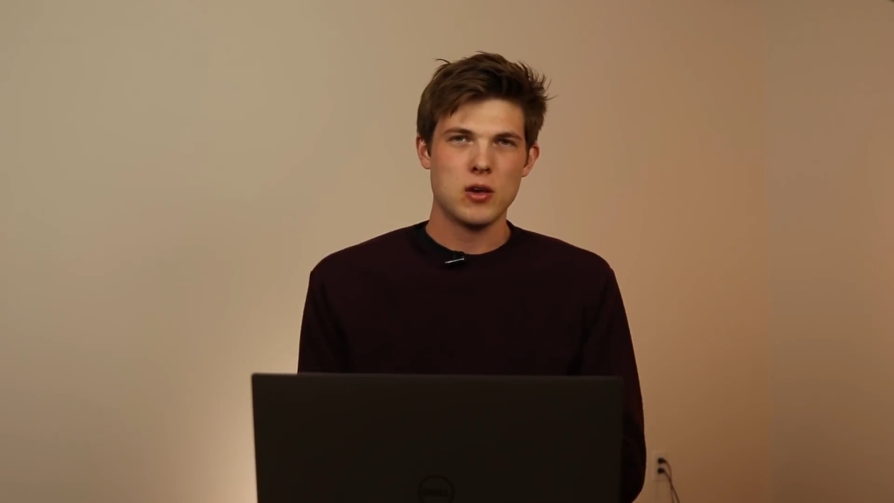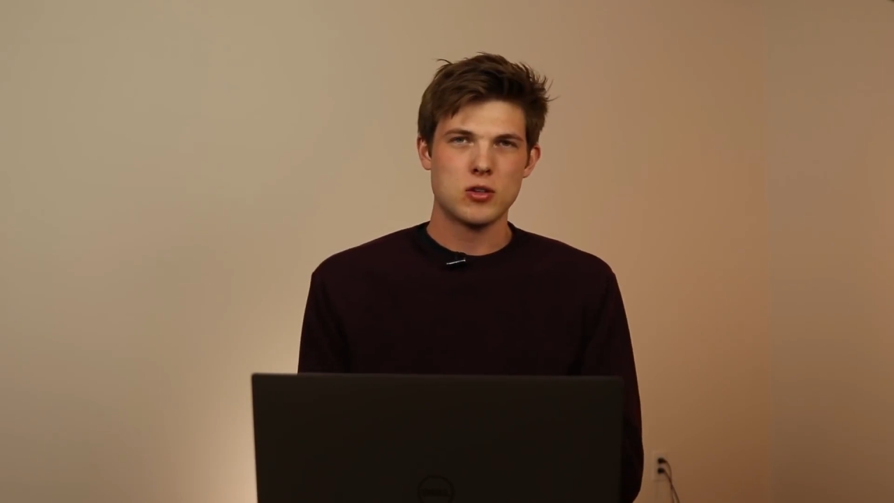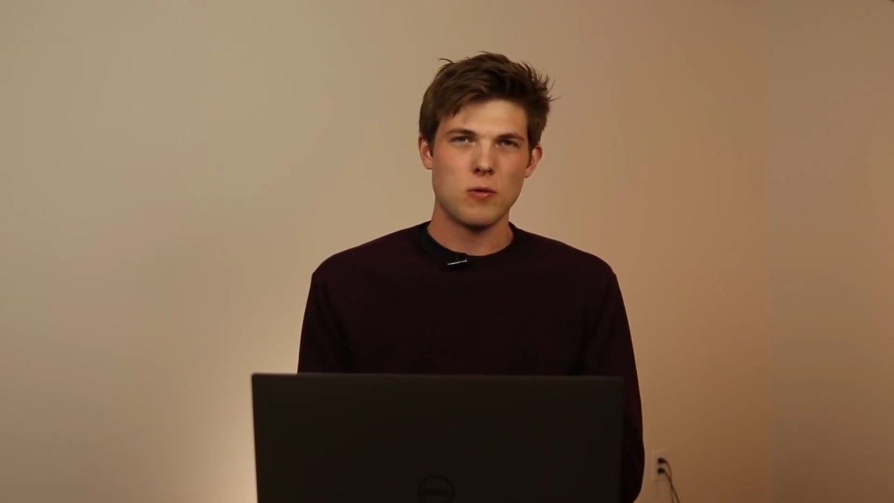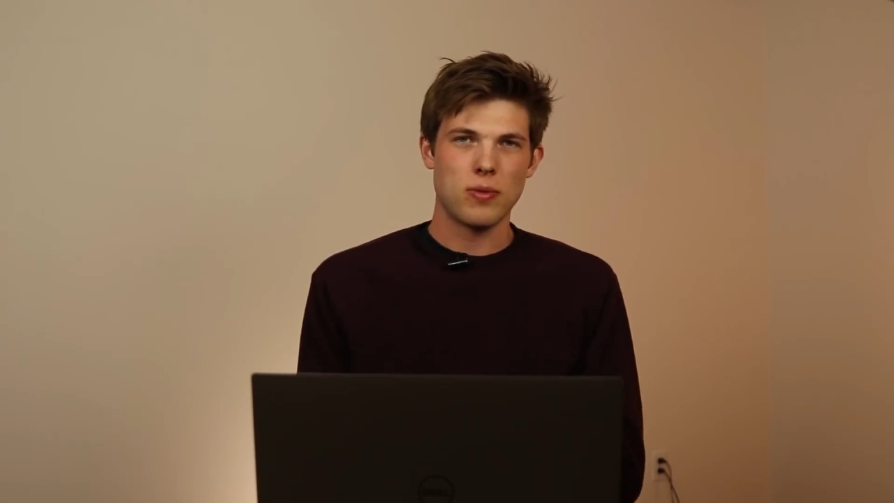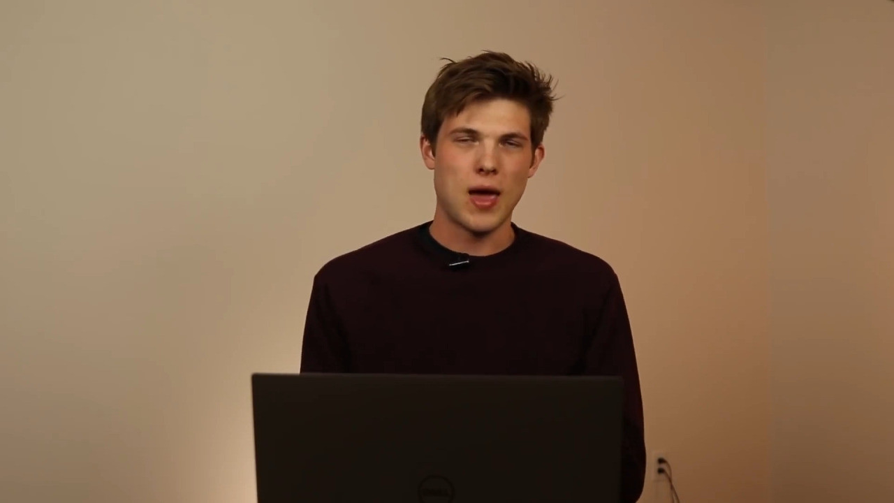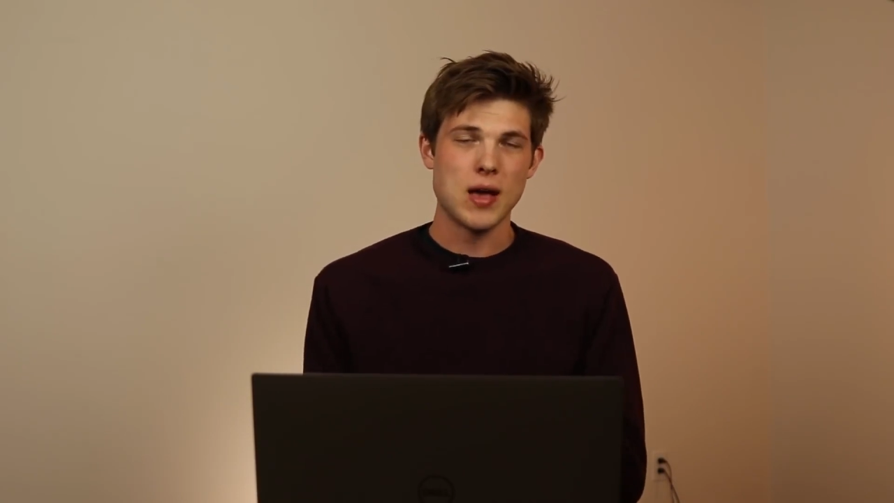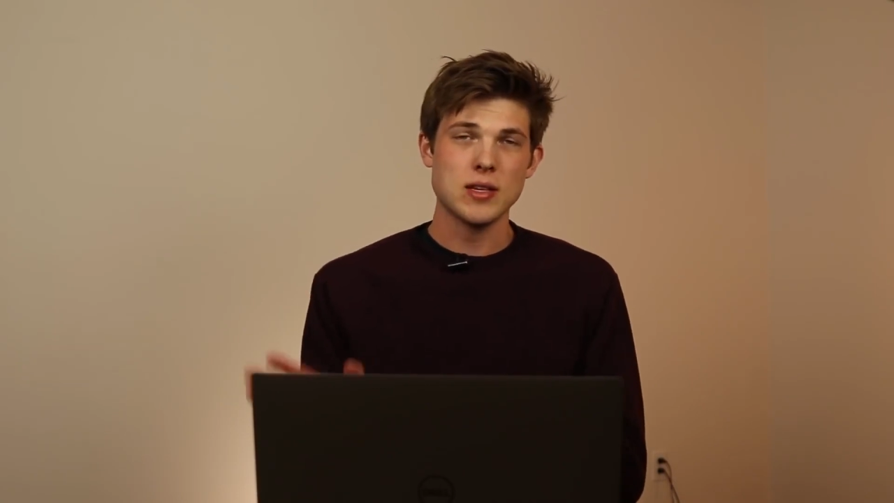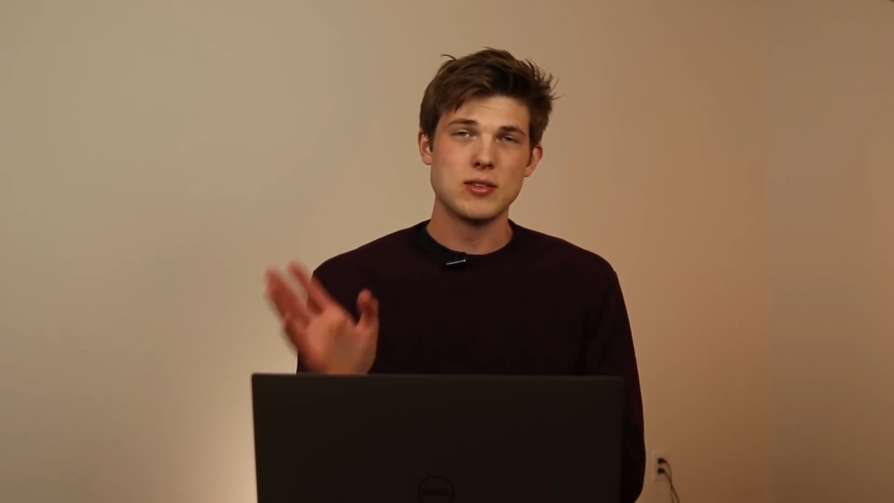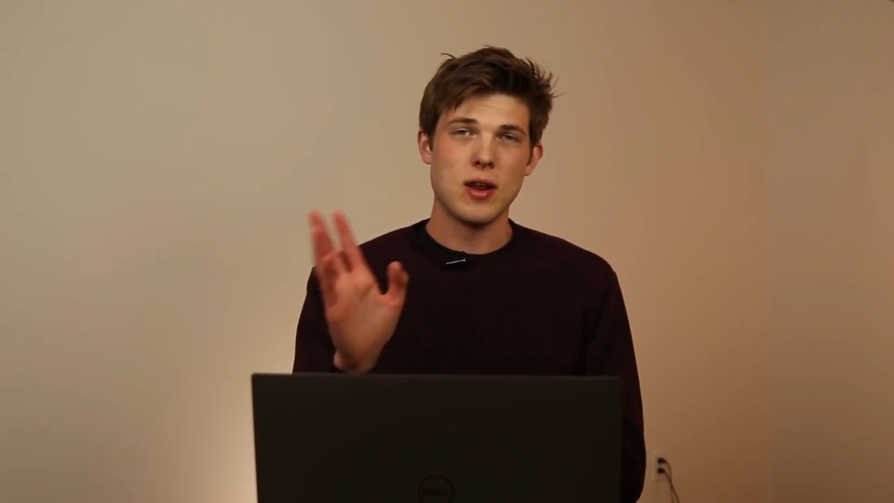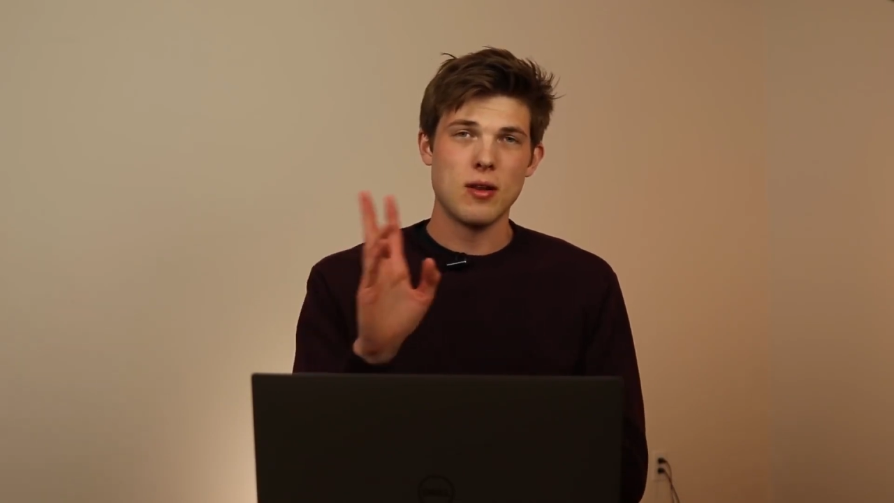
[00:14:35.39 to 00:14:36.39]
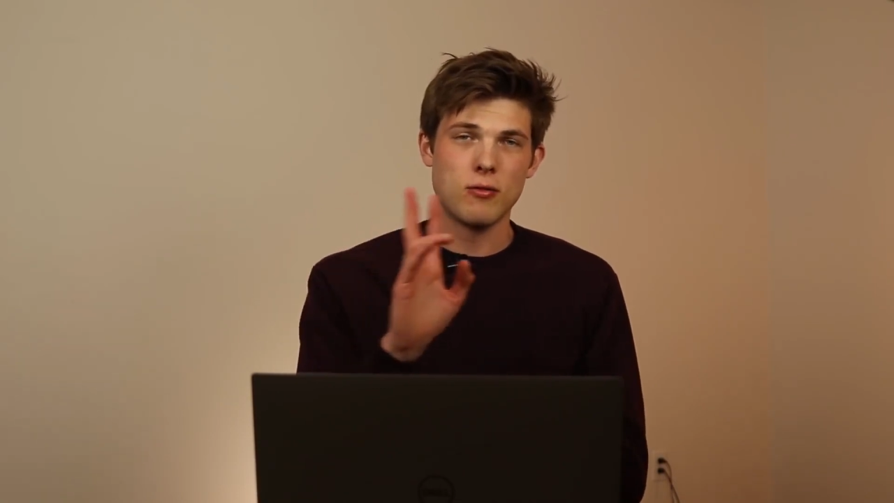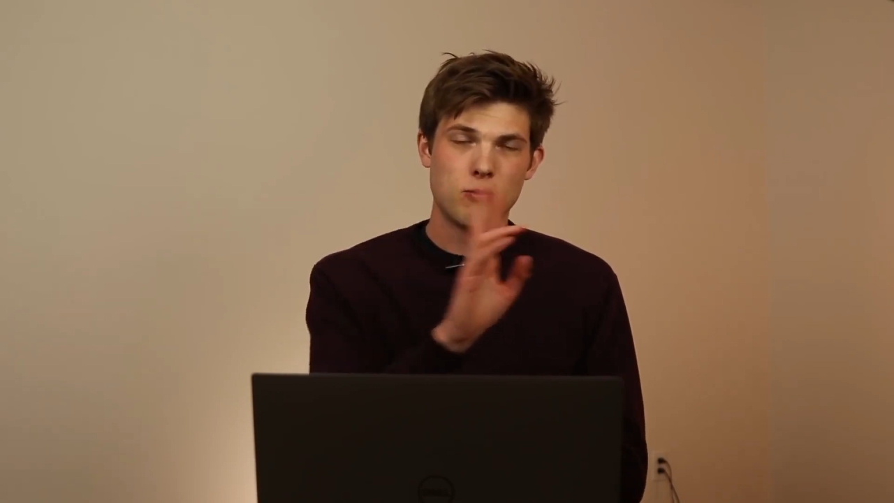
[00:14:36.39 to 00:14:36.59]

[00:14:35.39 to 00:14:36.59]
So as I stated